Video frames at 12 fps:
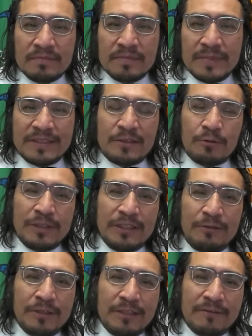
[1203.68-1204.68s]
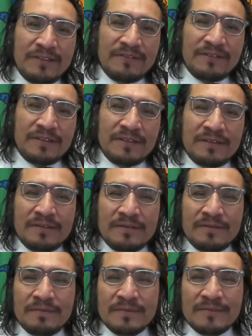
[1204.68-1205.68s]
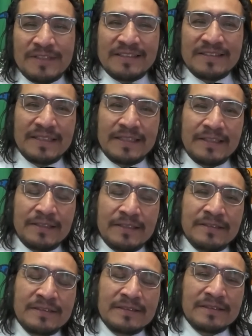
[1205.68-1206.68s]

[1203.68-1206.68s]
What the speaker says: It's 2021, for Christ's sake, you know?